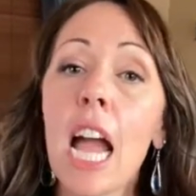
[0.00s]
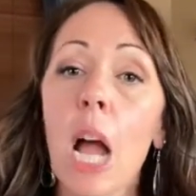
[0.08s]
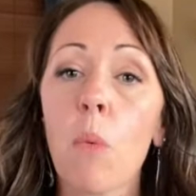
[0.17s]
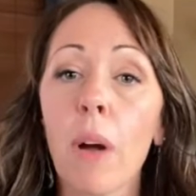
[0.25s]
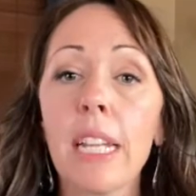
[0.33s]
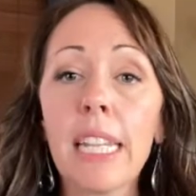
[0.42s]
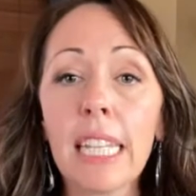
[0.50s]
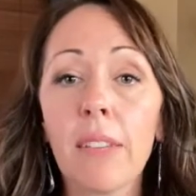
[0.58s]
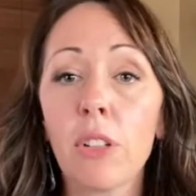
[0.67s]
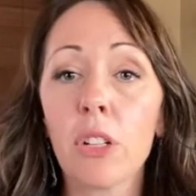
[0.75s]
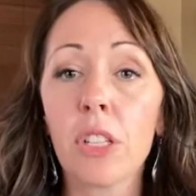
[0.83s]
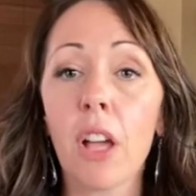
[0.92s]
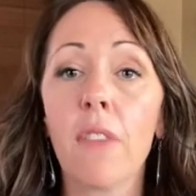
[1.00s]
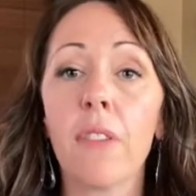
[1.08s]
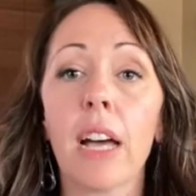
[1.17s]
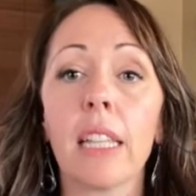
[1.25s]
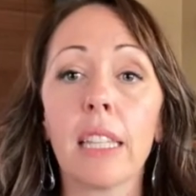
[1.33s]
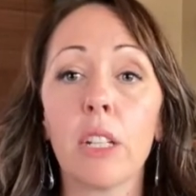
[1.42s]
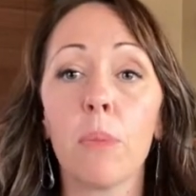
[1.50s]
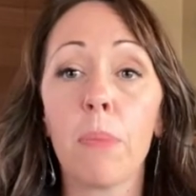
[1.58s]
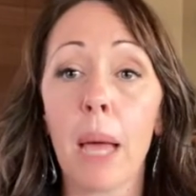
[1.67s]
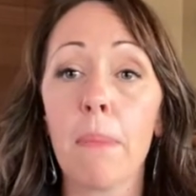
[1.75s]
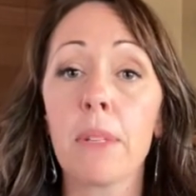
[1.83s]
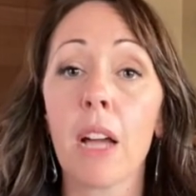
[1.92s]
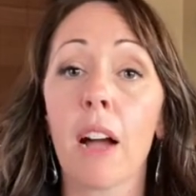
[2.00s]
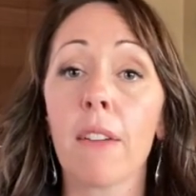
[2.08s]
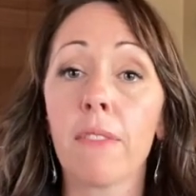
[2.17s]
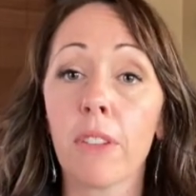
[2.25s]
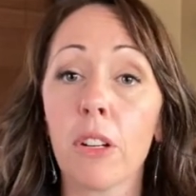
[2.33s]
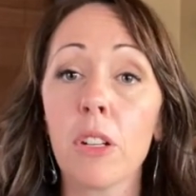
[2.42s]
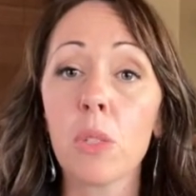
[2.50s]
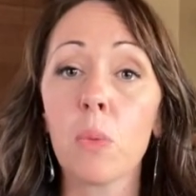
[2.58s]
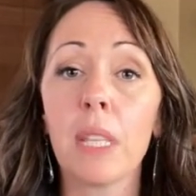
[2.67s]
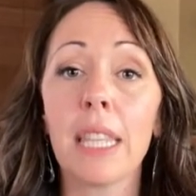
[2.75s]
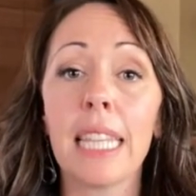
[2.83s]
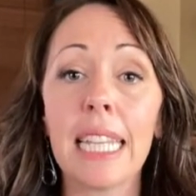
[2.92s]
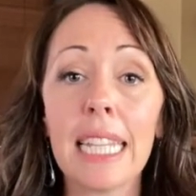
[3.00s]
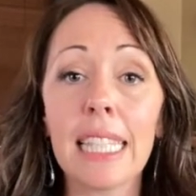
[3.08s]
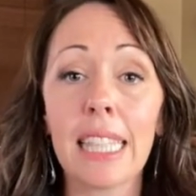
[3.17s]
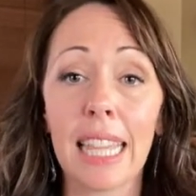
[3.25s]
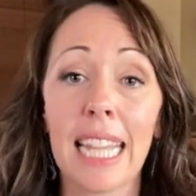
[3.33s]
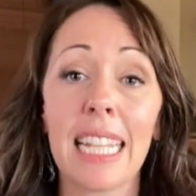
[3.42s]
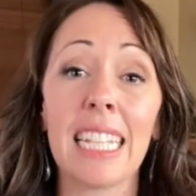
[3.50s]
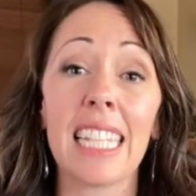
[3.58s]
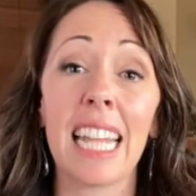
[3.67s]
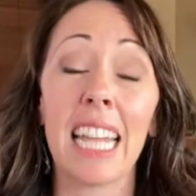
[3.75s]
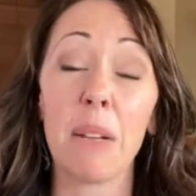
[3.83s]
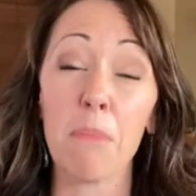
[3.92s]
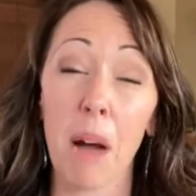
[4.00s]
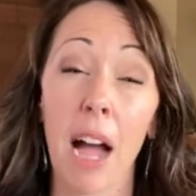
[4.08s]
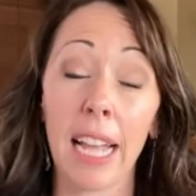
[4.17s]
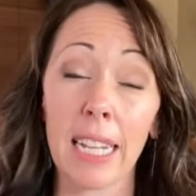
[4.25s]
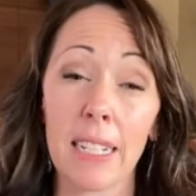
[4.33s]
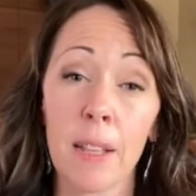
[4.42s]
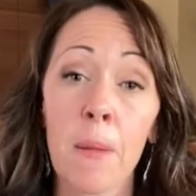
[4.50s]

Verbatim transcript: I want you to give yourself a little pep talk first with these things in mind.